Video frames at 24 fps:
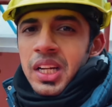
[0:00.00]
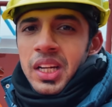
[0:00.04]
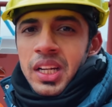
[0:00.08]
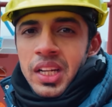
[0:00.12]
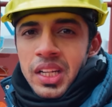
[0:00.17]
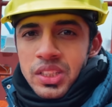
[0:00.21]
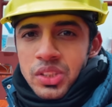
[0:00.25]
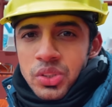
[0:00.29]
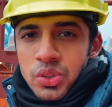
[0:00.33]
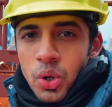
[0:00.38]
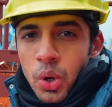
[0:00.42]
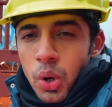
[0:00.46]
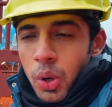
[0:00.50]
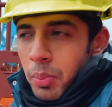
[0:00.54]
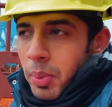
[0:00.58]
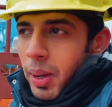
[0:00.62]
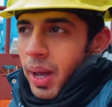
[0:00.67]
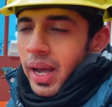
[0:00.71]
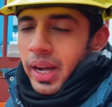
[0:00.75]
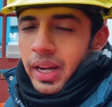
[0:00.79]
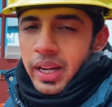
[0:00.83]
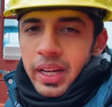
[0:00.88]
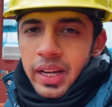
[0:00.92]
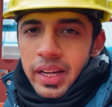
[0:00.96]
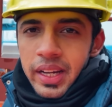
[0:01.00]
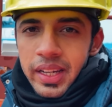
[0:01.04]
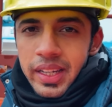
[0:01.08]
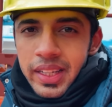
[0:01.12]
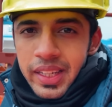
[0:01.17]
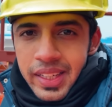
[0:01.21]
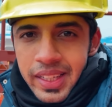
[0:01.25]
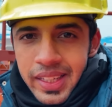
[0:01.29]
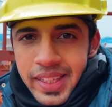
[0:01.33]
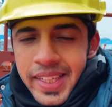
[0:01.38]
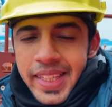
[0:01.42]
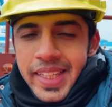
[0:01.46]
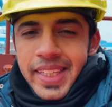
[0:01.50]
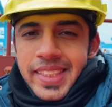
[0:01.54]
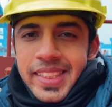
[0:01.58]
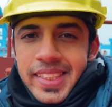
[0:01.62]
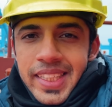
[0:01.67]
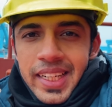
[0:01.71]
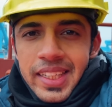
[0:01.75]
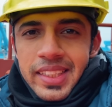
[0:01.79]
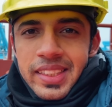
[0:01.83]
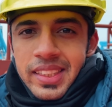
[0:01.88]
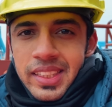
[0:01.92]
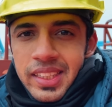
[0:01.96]
Let's go back
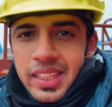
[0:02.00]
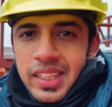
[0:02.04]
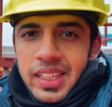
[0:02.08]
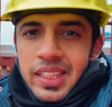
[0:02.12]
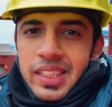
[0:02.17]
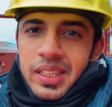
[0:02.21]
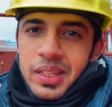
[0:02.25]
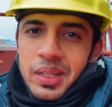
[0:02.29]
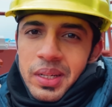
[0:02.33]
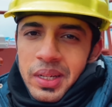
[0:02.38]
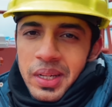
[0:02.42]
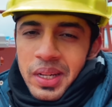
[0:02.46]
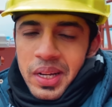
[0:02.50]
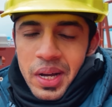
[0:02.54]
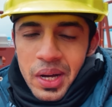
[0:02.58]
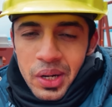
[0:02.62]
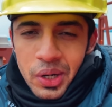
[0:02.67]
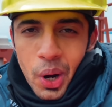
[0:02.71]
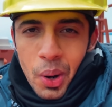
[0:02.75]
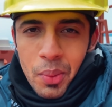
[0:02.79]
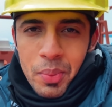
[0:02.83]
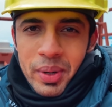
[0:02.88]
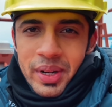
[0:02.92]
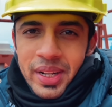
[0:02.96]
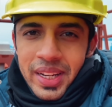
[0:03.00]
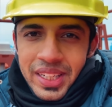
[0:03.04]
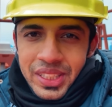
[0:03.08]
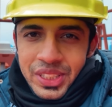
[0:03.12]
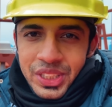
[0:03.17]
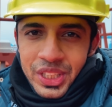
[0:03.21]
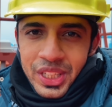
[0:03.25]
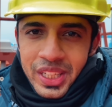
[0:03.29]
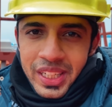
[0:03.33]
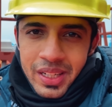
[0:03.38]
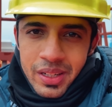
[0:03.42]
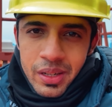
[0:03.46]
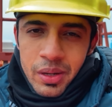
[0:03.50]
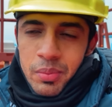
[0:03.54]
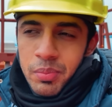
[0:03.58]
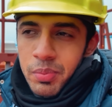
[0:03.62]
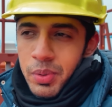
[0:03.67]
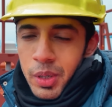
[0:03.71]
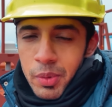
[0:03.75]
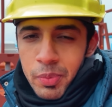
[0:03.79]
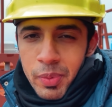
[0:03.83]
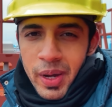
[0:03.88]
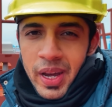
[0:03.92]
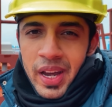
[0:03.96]
inside the accommodation,
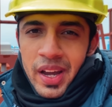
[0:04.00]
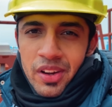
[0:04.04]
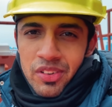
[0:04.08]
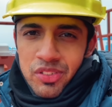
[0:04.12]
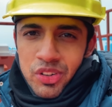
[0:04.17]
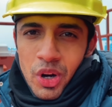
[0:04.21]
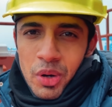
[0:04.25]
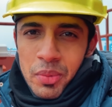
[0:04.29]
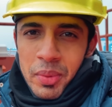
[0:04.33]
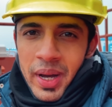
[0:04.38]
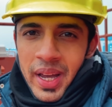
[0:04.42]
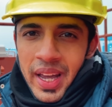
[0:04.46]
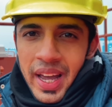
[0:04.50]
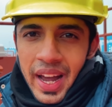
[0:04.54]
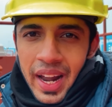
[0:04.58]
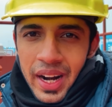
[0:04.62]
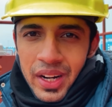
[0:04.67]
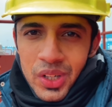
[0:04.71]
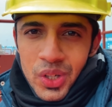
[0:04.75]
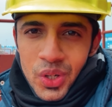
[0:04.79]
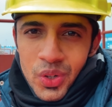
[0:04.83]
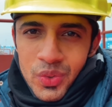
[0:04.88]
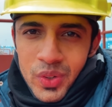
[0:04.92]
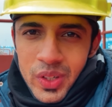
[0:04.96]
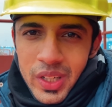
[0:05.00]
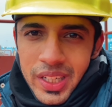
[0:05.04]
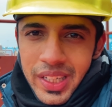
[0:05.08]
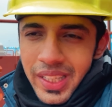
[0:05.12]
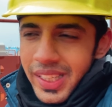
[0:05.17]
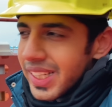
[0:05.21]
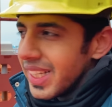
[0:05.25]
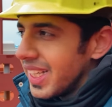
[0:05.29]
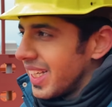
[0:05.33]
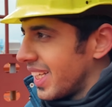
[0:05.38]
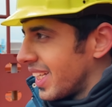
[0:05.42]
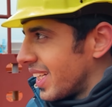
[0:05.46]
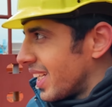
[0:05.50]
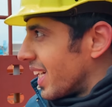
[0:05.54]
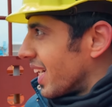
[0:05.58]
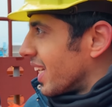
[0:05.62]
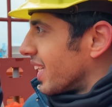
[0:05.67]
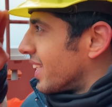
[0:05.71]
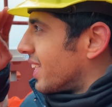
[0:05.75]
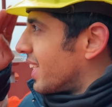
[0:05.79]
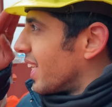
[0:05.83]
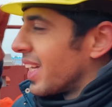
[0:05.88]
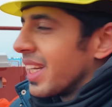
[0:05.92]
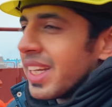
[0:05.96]
prepare for my handover,
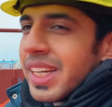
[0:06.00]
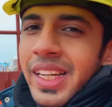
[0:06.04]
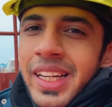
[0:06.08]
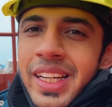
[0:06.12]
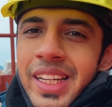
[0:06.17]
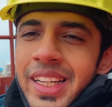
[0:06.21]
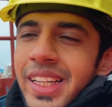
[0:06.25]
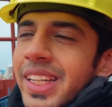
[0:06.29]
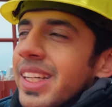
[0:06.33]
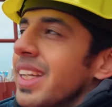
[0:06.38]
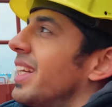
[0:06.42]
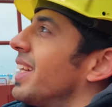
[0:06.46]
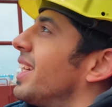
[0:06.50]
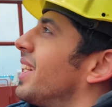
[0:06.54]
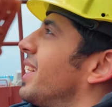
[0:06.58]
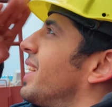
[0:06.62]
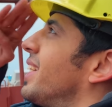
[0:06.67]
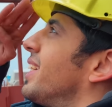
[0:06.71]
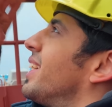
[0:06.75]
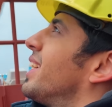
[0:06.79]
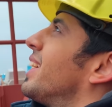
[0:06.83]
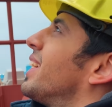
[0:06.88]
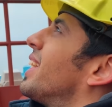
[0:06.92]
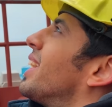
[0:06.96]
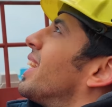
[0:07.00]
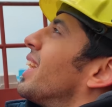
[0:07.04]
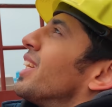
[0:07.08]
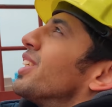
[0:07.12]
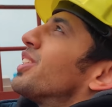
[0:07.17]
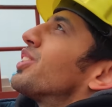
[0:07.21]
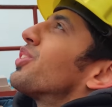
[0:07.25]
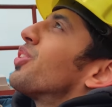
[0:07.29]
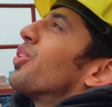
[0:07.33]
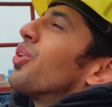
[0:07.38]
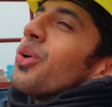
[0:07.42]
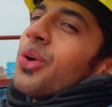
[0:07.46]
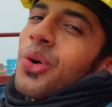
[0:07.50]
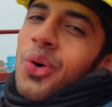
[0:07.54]
and then let's go